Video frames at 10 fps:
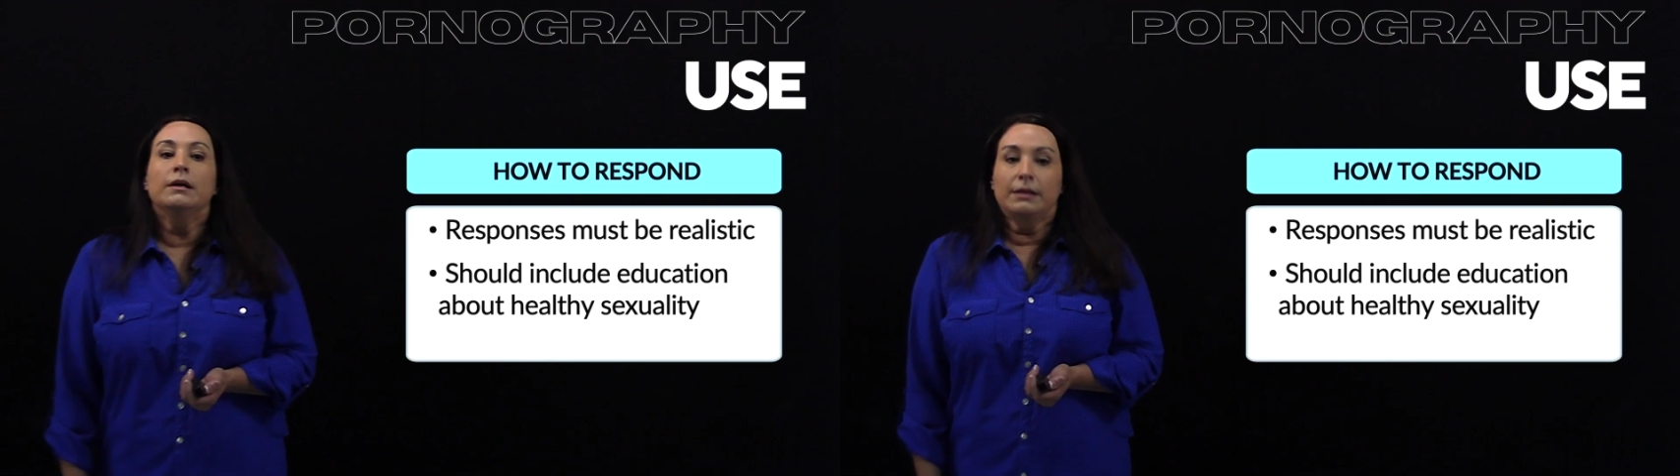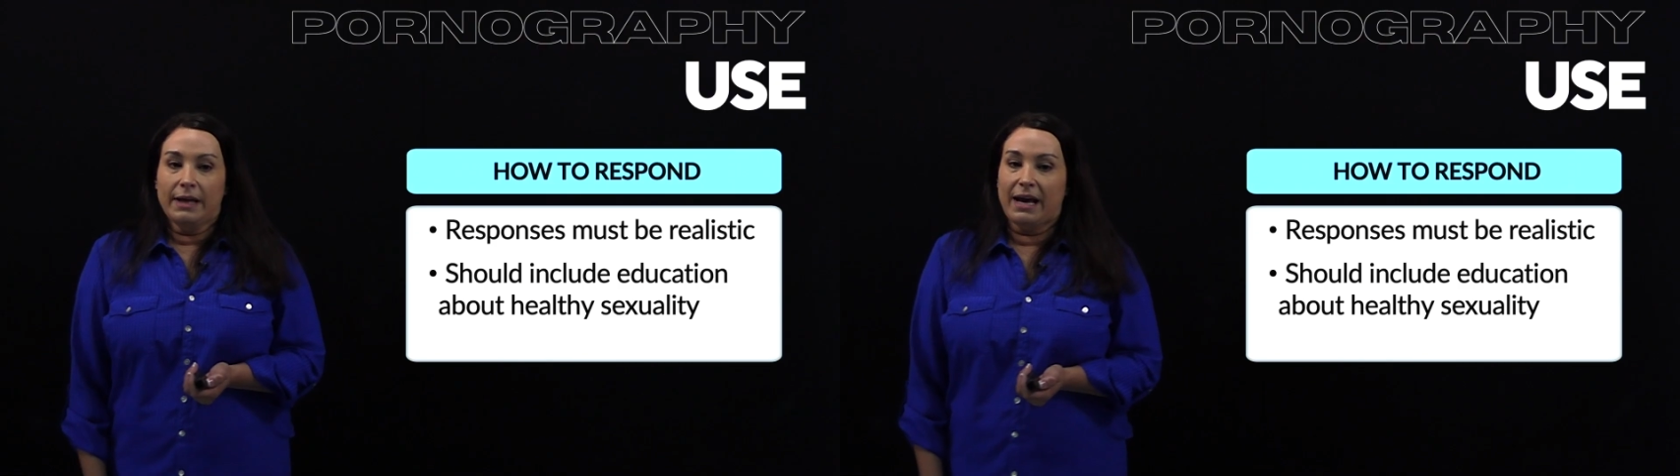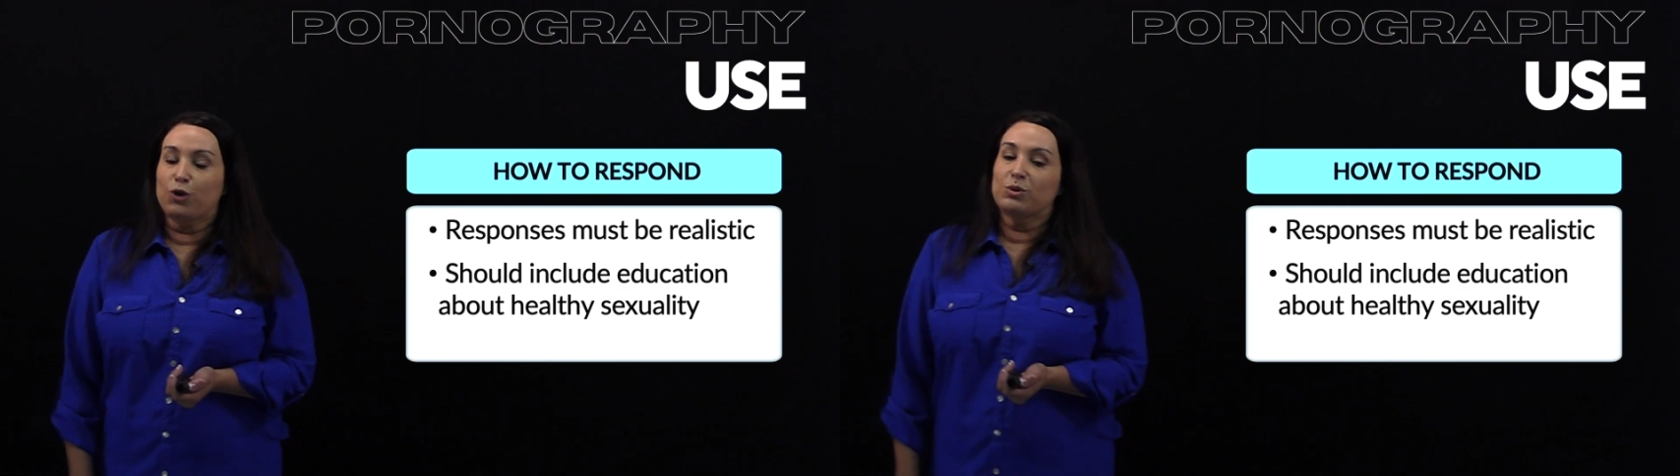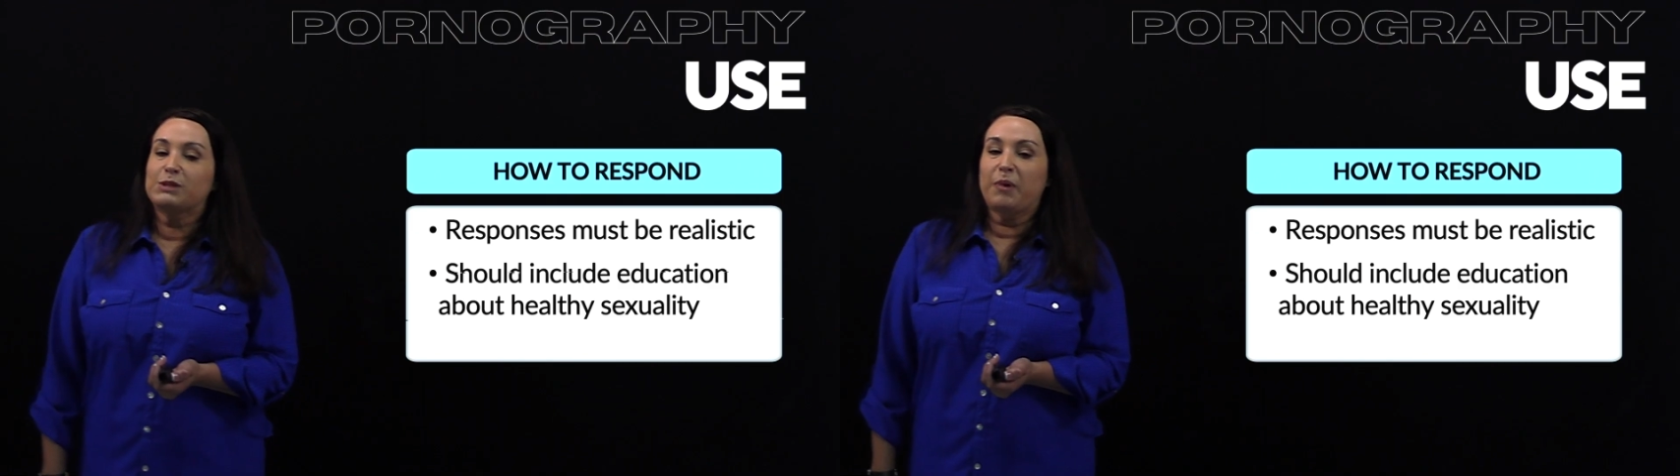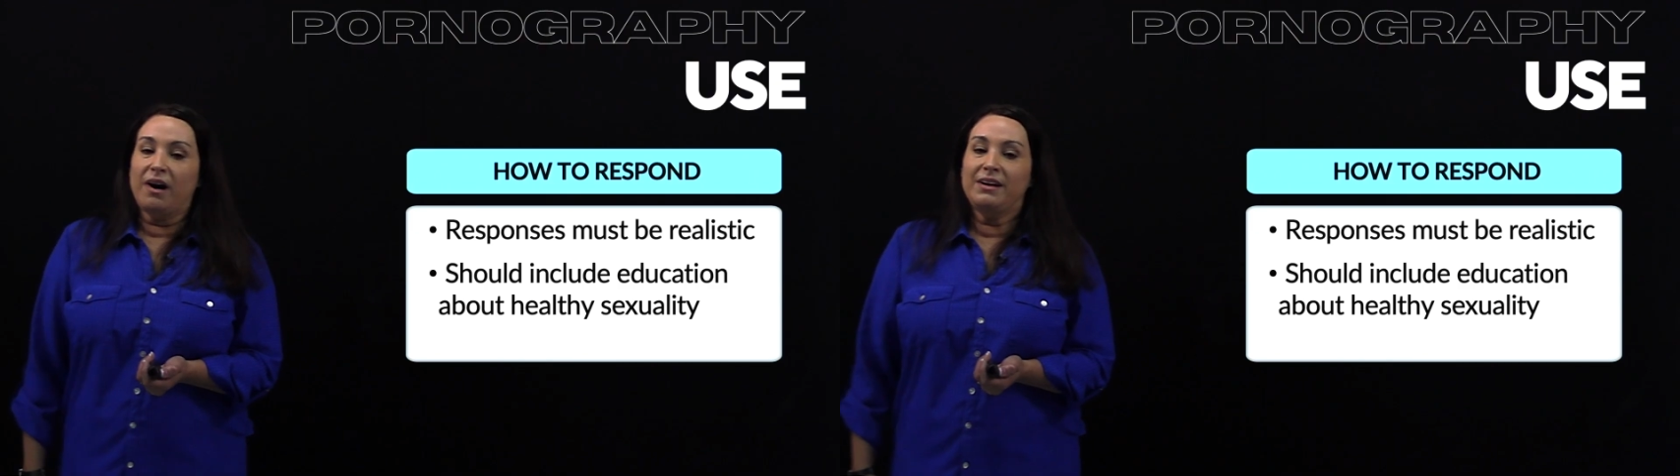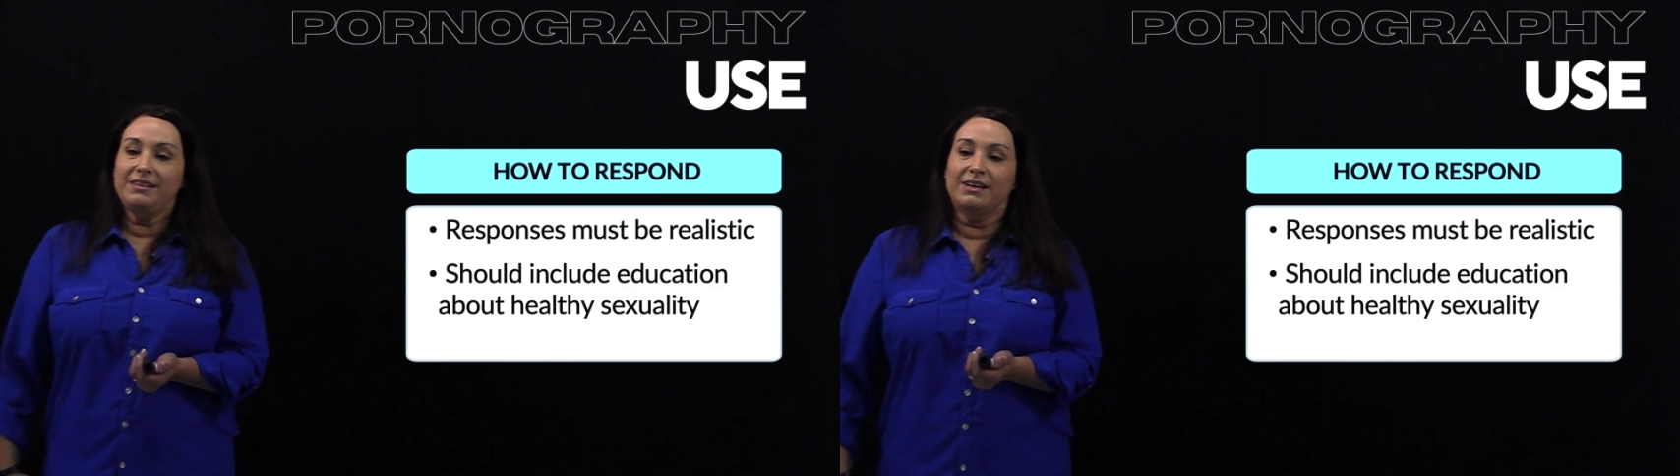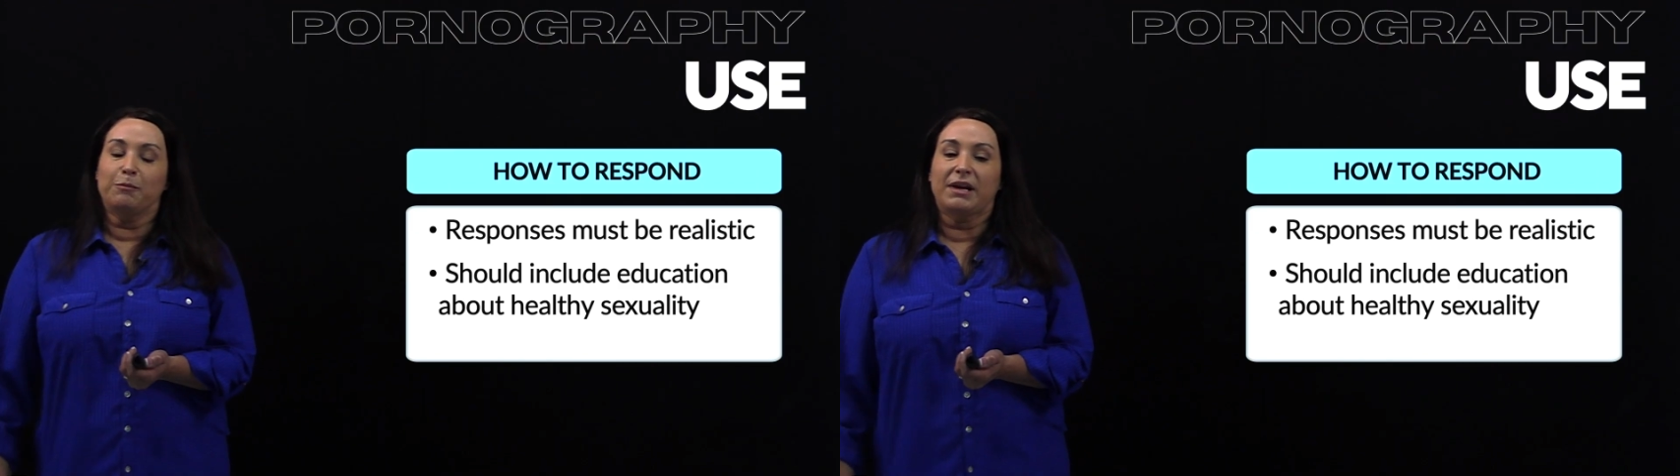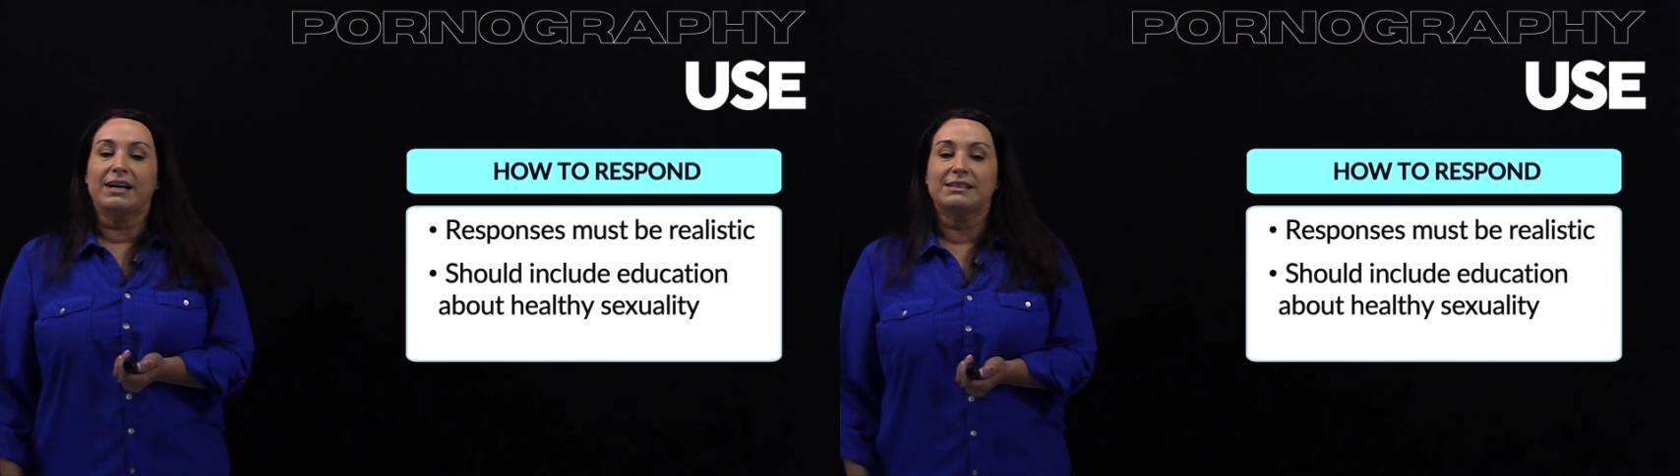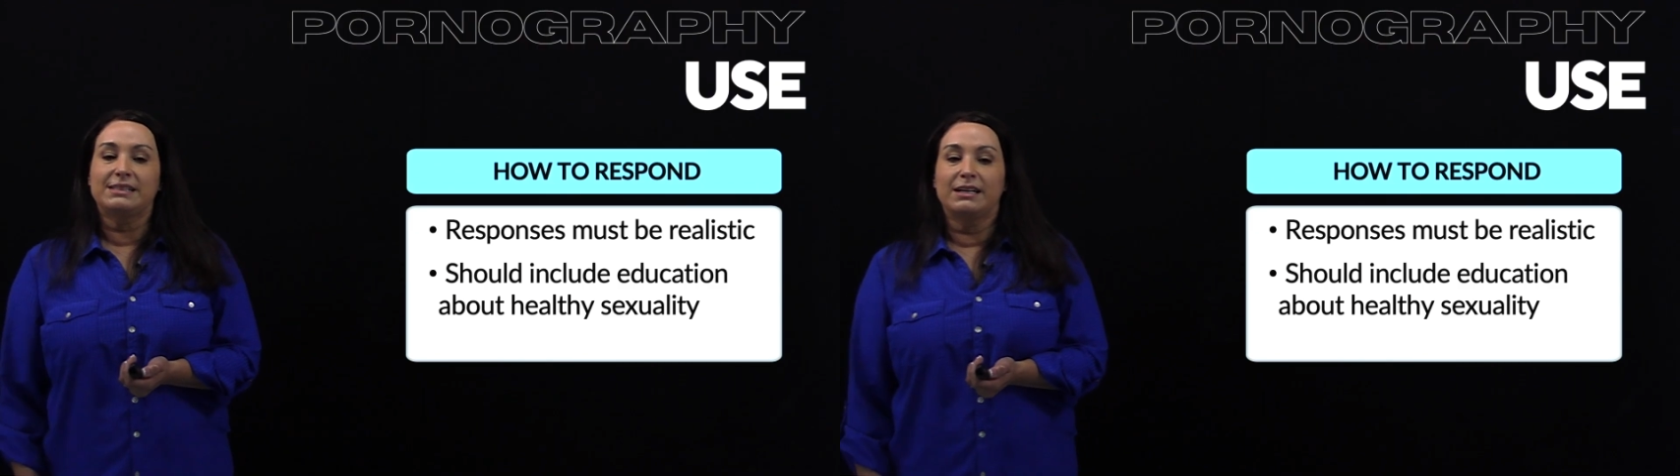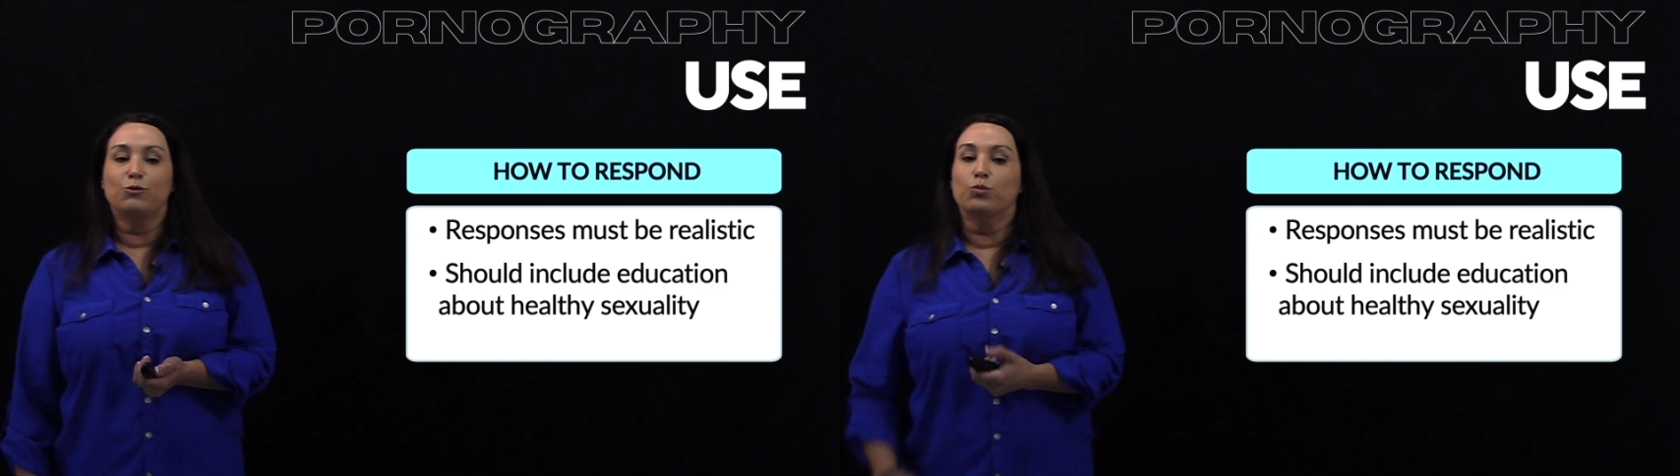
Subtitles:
How to respond? Like I said,